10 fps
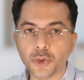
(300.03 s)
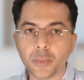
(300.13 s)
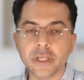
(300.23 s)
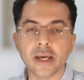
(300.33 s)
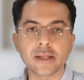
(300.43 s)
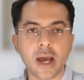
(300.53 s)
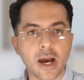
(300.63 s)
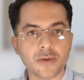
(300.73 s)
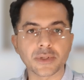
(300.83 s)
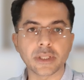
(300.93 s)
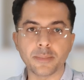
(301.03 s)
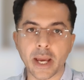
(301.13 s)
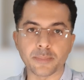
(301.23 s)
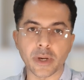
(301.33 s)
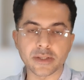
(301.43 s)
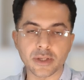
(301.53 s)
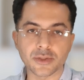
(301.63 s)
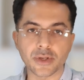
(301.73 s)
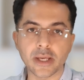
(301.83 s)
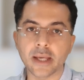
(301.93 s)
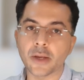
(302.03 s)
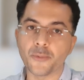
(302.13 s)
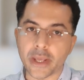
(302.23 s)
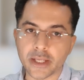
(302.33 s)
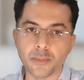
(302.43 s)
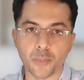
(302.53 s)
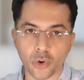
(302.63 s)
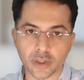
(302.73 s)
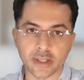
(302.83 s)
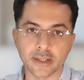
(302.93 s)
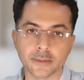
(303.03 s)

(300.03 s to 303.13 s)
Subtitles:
to be done after the bypass surgery and are very important.